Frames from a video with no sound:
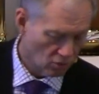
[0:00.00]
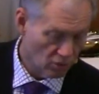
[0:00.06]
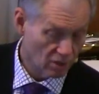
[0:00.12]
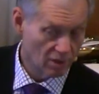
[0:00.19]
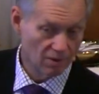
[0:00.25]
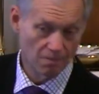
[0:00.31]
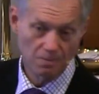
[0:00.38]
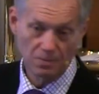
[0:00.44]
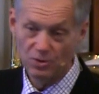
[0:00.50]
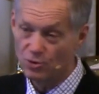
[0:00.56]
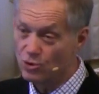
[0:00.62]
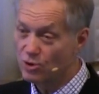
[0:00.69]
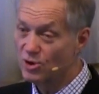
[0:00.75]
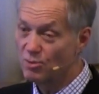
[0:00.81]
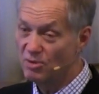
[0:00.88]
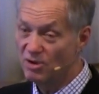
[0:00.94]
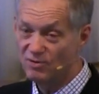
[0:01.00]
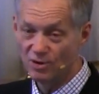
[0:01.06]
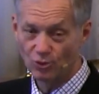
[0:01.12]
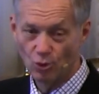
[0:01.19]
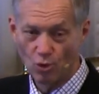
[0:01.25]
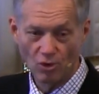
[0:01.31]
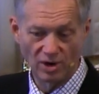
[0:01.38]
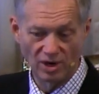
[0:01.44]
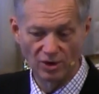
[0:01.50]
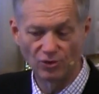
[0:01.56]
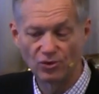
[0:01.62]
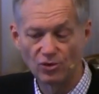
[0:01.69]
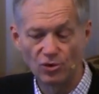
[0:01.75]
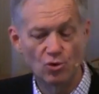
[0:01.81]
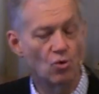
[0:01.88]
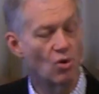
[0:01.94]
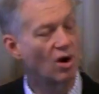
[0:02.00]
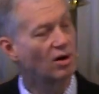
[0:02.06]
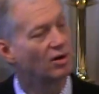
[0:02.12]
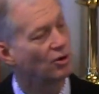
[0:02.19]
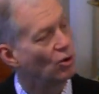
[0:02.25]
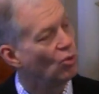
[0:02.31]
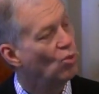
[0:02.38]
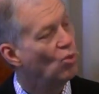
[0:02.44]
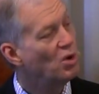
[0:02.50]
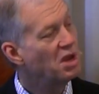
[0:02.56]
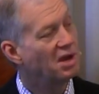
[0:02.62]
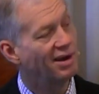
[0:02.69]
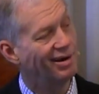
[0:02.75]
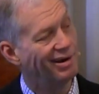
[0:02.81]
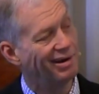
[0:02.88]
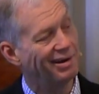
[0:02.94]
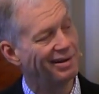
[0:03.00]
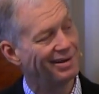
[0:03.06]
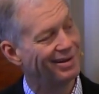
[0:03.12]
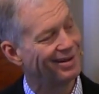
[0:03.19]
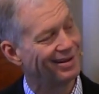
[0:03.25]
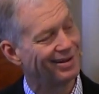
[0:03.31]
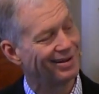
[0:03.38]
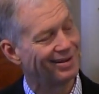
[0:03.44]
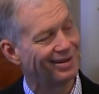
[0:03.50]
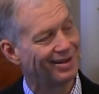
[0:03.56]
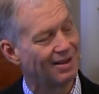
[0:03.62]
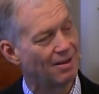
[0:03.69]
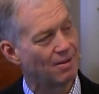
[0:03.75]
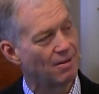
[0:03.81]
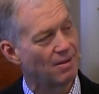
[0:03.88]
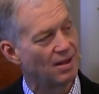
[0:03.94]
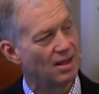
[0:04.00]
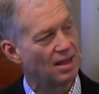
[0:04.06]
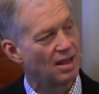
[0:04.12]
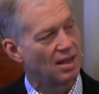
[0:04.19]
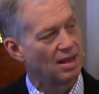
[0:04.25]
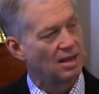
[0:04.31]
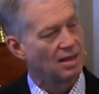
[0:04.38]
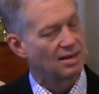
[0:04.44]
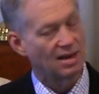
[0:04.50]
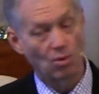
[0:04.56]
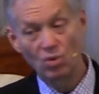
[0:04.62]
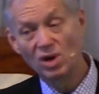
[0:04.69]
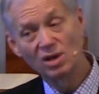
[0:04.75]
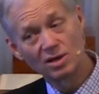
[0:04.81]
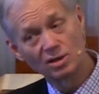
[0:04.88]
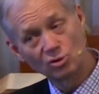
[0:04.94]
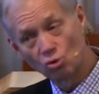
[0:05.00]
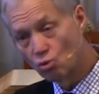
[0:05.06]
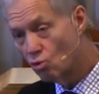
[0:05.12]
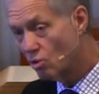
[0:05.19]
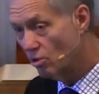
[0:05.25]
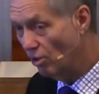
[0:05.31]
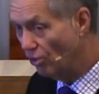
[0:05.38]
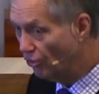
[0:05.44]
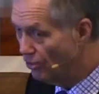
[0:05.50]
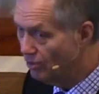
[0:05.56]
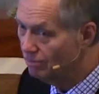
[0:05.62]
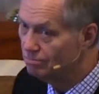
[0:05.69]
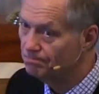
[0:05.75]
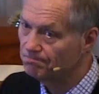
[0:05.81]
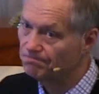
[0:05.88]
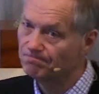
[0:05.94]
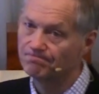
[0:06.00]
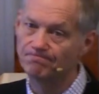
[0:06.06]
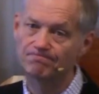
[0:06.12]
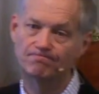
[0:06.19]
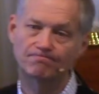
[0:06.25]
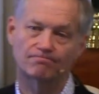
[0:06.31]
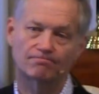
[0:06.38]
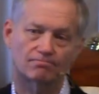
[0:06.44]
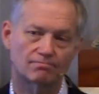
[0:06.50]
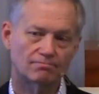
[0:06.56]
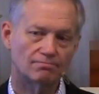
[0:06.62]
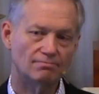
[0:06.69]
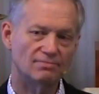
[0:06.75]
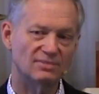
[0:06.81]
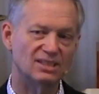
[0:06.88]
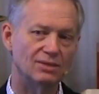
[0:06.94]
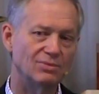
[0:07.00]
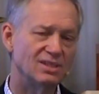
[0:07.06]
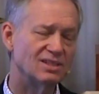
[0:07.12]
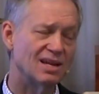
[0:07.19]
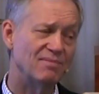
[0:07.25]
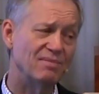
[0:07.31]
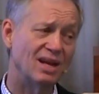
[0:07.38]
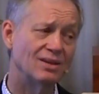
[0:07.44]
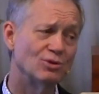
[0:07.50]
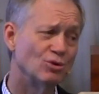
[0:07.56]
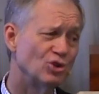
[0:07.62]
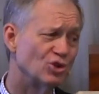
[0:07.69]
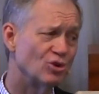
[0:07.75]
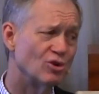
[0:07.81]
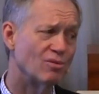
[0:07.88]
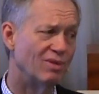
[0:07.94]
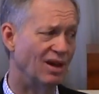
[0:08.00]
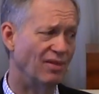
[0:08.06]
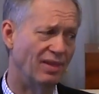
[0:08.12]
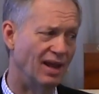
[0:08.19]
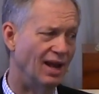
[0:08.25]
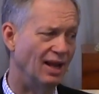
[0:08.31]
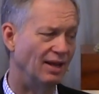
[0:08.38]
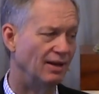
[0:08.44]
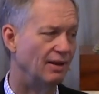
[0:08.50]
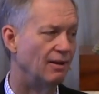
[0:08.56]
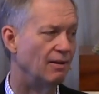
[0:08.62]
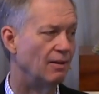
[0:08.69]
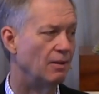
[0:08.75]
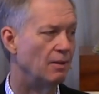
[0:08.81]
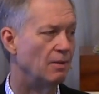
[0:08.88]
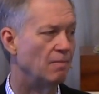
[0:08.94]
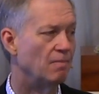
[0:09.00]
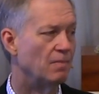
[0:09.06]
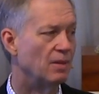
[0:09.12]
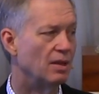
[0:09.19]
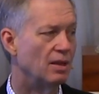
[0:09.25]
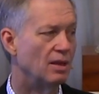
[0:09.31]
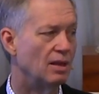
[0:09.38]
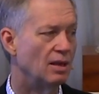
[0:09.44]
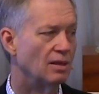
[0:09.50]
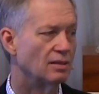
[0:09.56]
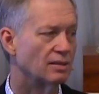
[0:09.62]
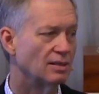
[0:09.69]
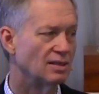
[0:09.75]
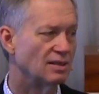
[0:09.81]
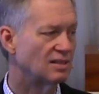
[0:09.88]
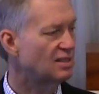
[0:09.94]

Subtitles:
look, you're going to be victorious. You are going to win. Now, we look at the world, and we say, I'm not so sure about that. Doesn't it